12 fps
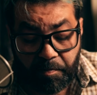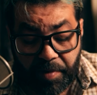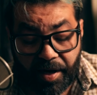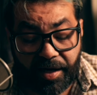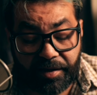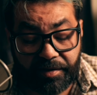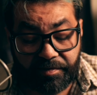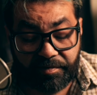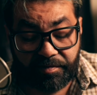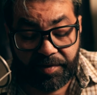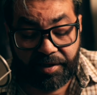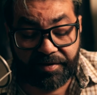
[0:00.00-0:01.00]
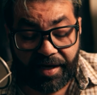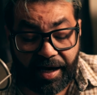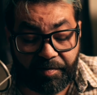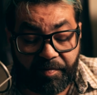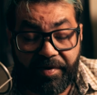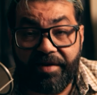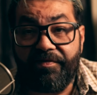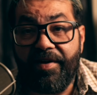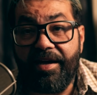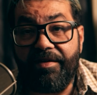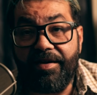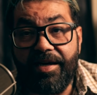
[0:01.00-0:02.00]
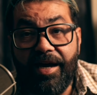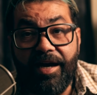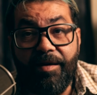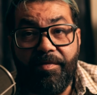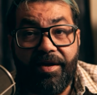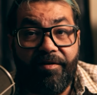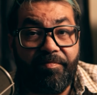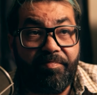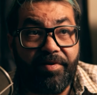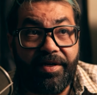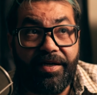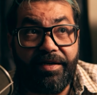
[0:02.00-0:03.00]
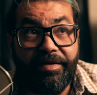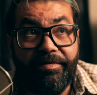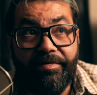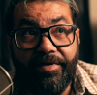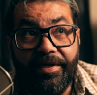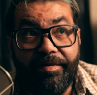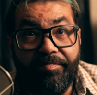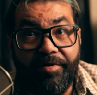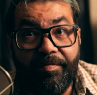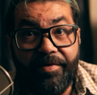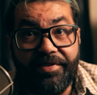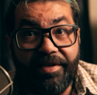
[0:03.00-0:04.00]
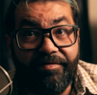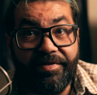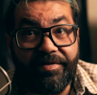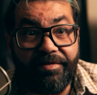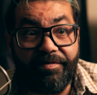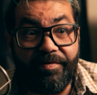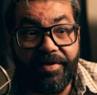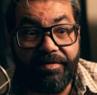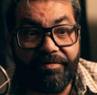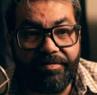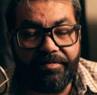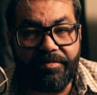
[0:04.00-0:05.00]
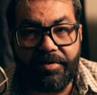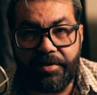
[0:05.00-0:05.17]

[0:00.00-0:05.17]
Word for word: but because I am a big fan of the game and I played like pretty much every single one of them,